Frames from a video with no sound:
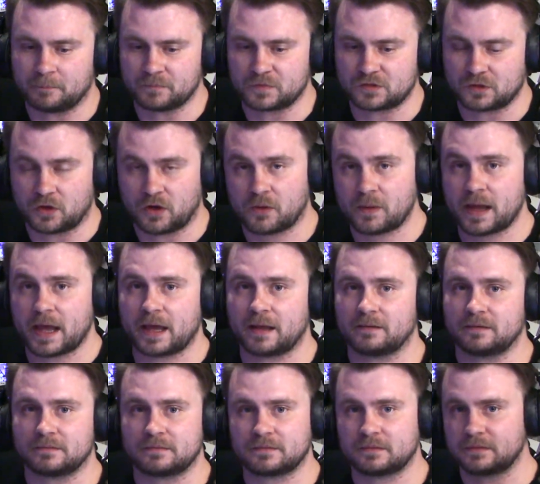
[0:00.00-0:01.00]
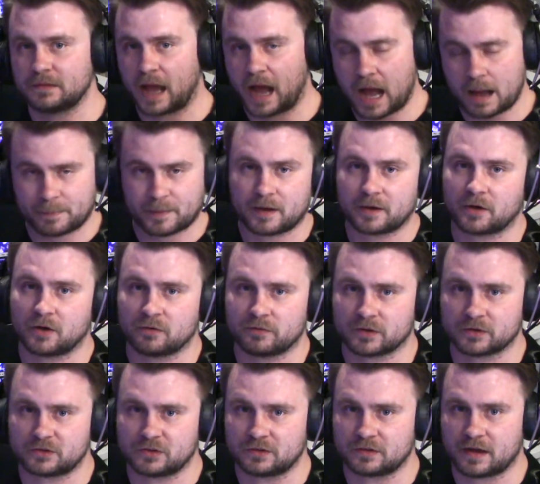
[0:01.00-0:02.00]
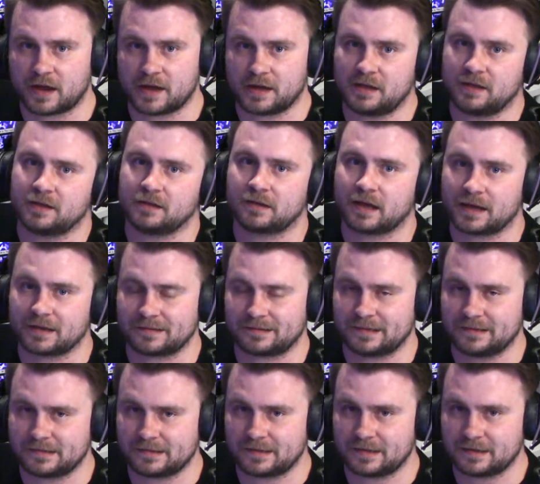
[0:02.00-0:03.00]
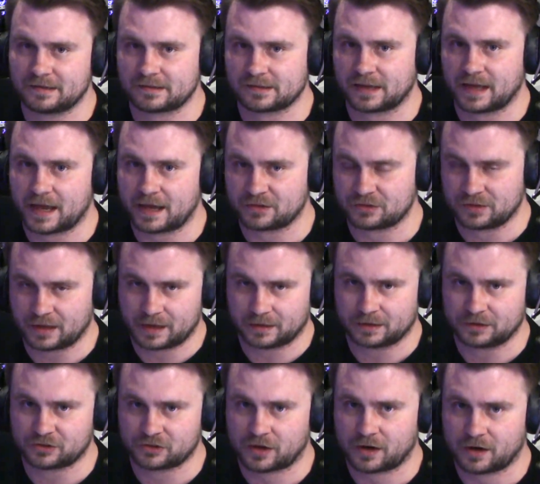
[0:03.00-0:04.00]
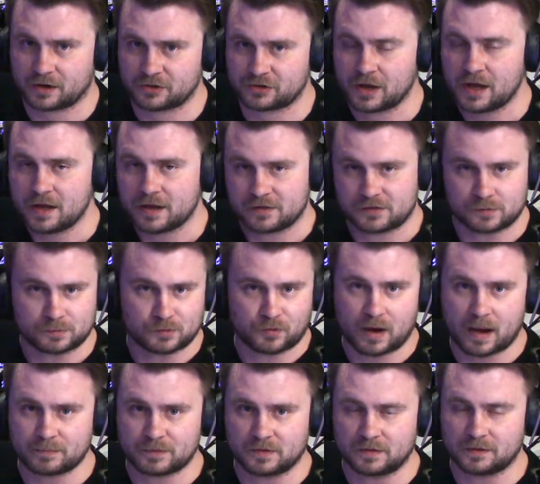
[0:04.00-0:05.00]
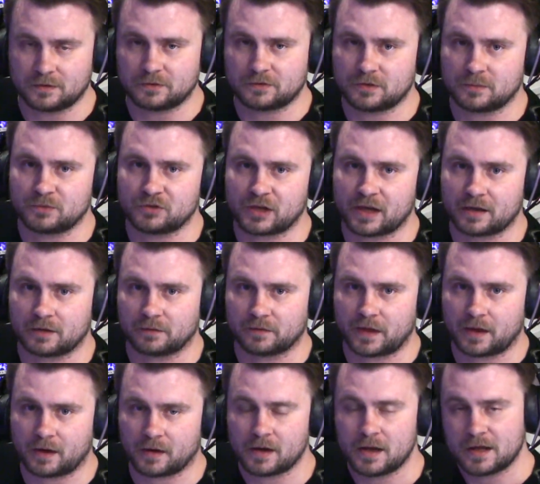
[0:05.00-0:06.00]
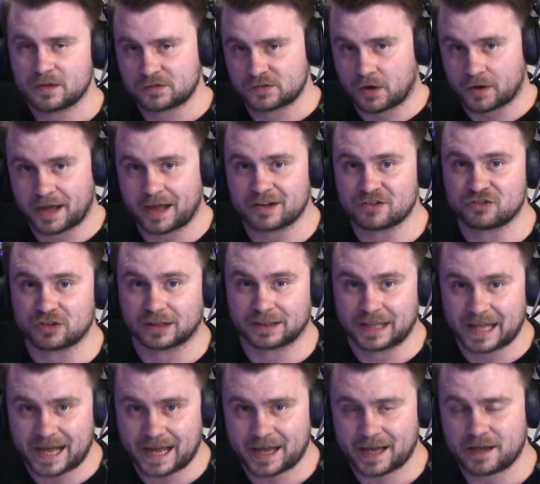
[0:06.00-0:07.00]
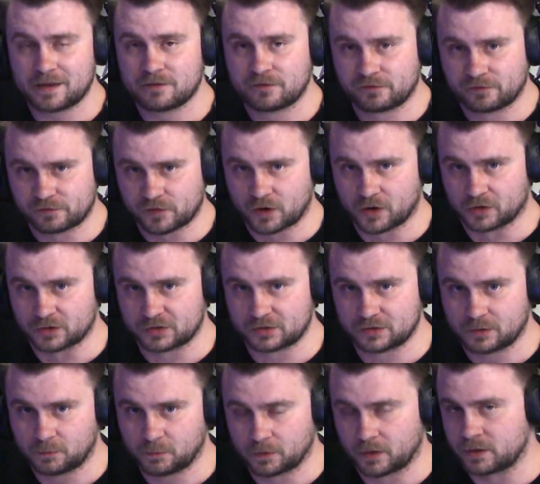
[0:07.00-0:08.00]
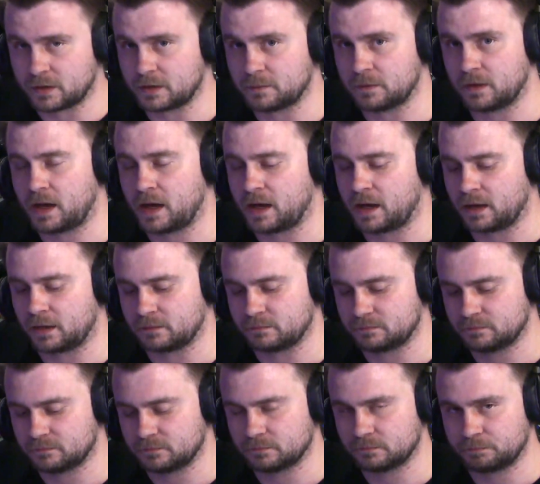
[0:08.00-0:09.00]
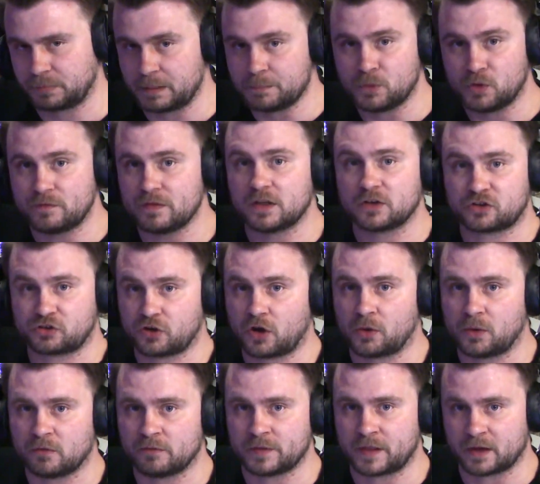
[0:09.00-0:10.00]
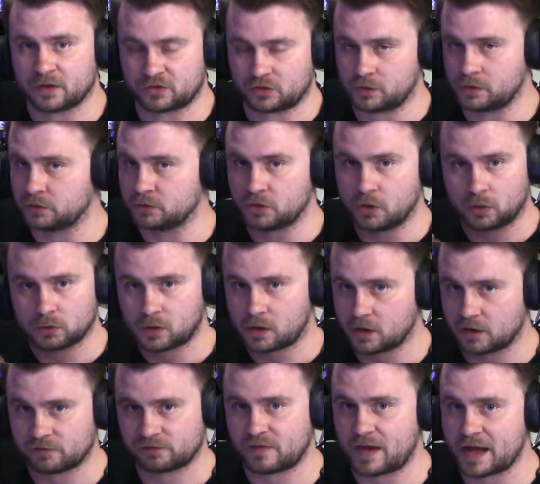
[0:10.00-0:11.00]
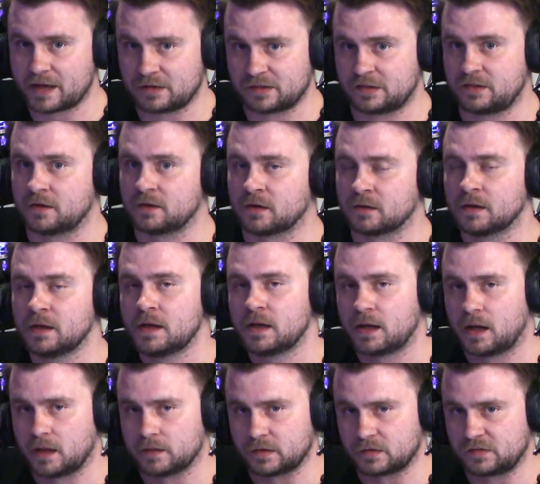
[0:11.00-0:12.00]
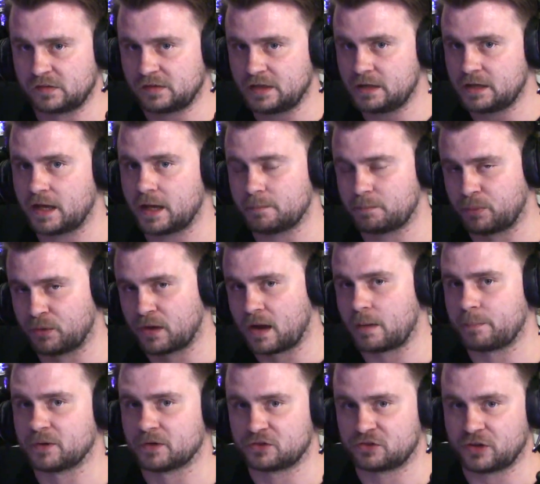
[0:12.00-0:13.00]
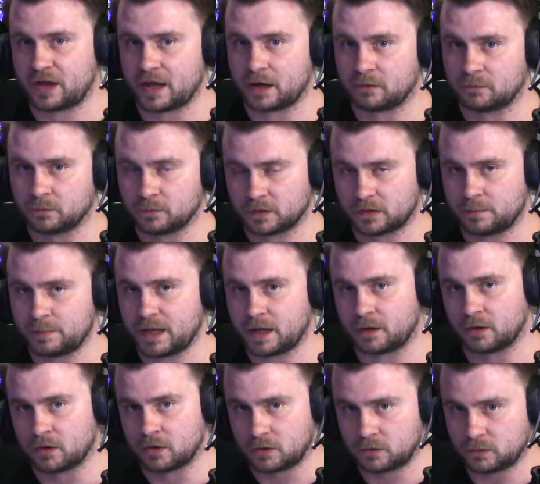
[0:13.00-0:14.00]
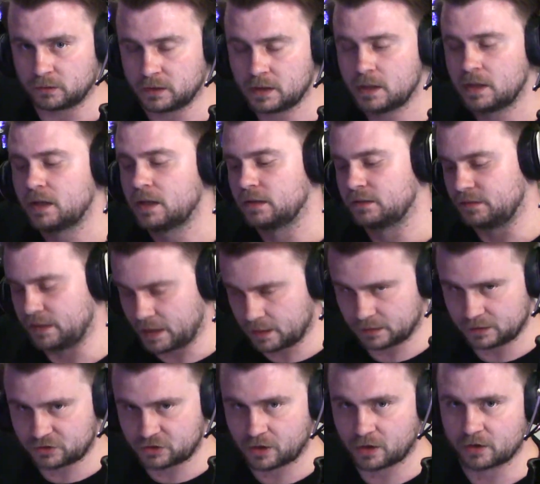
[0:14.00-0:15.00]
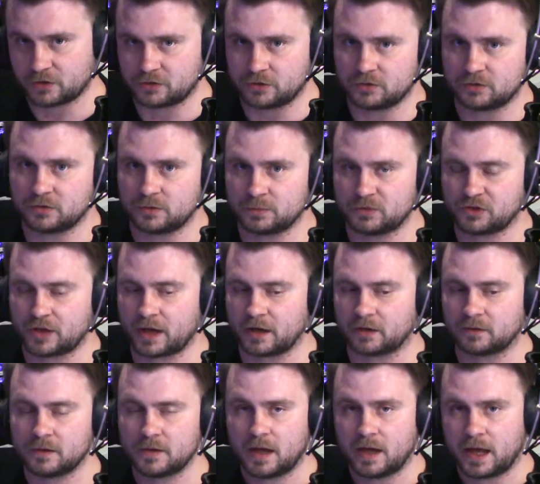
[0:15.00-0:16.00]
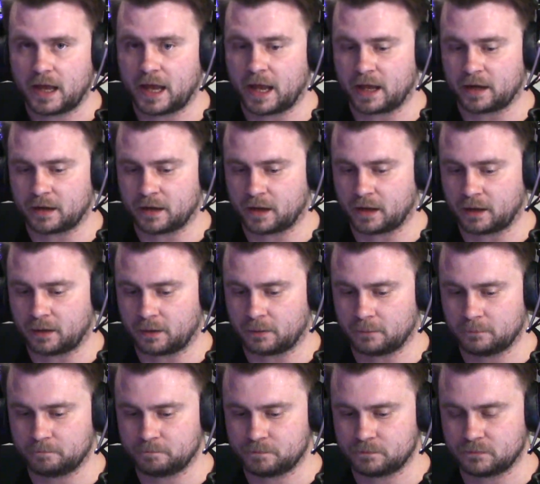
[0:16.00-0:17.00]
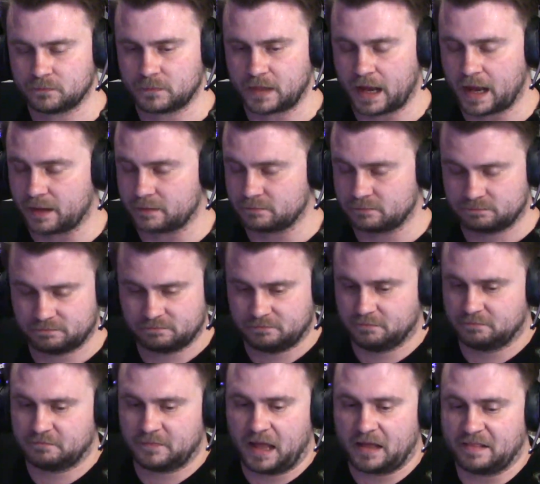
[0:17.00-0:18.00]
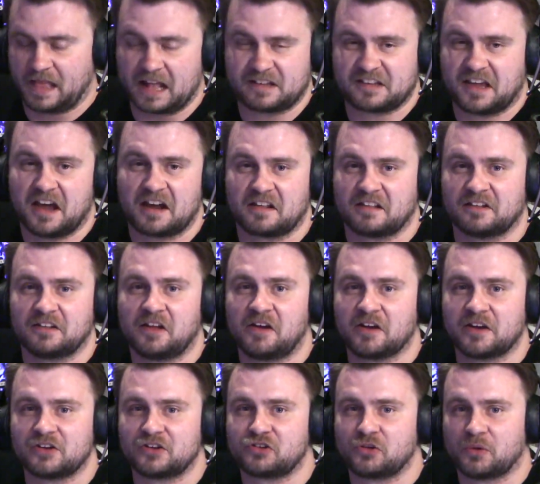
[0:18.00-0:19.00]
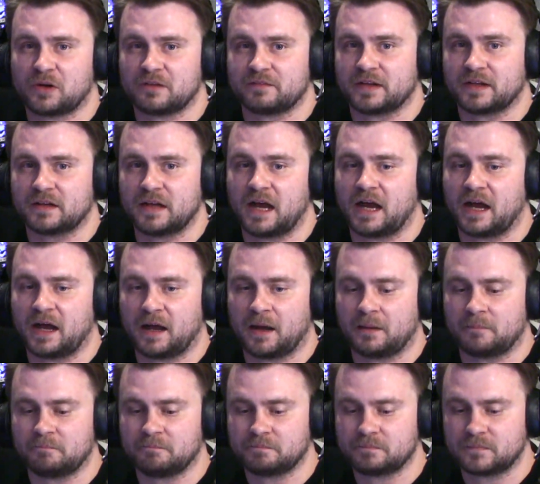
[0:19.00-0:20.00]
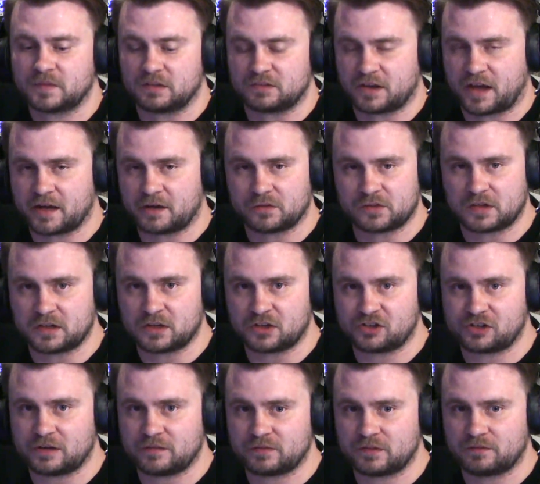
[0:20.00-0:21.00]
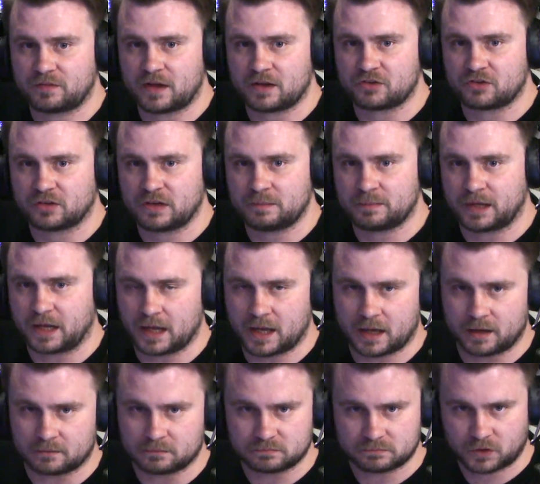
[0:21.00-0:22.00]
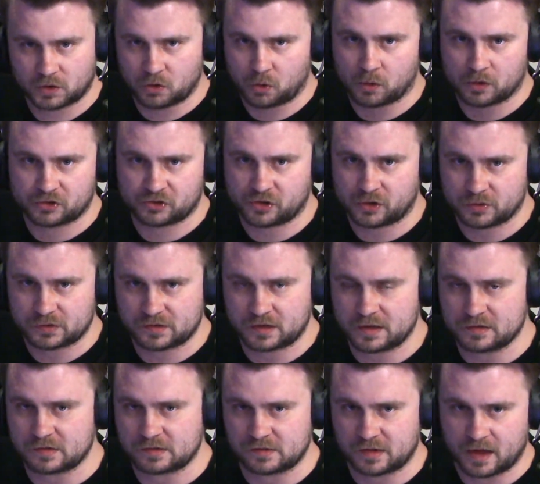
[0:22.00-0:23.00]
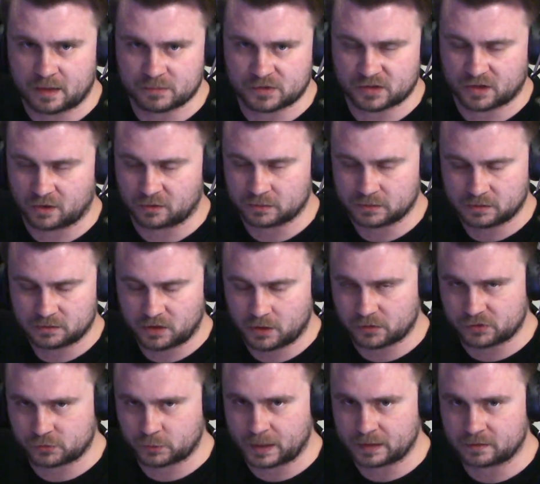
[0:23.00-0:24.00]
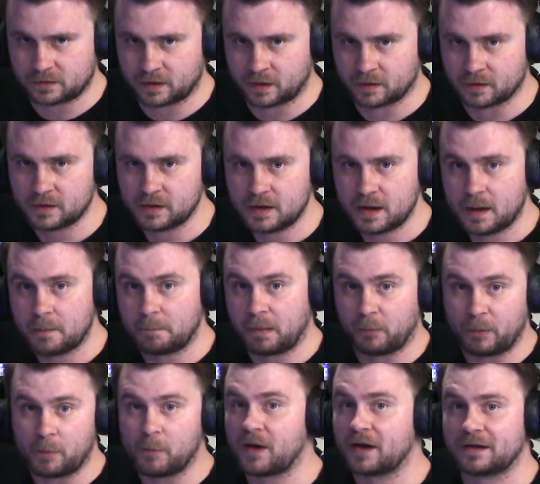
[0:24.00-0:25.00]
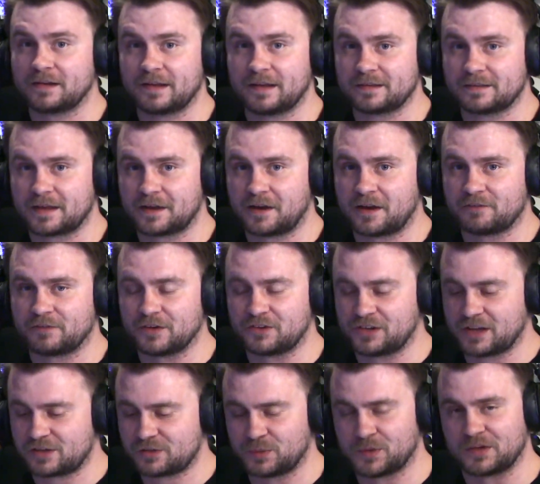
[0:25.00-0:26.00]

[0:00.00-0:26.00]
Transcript: So go ahead, hop on over to tiny.cc/dailycharge, subscribe to the YouTube channel there. Starting on July 1st, we're going to be moving the show over there, so you'll no longer find us here on the CNET proper channel. We're going to be at our own Daily Charge YouTube channel, and that's kind of the long and short of it. The title's going to shift eventually, but again, core show stays the same, so no sweat there. But we wanted to get that off our chest.